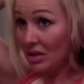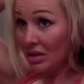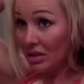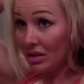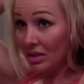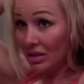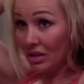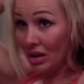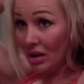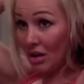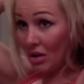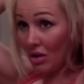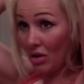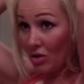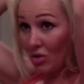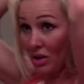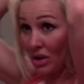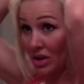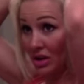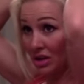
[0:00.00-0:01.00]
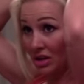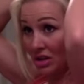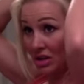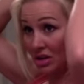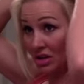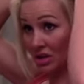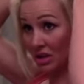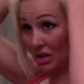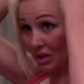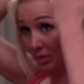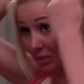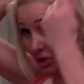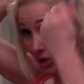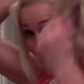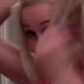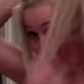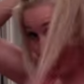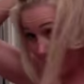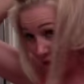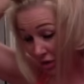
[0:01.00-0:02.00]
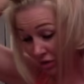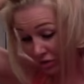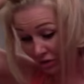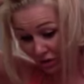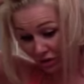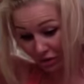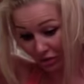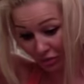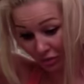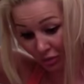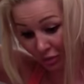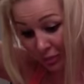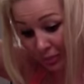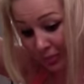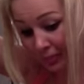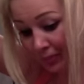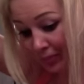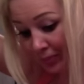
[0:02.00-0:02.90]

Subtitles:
So, let me show you.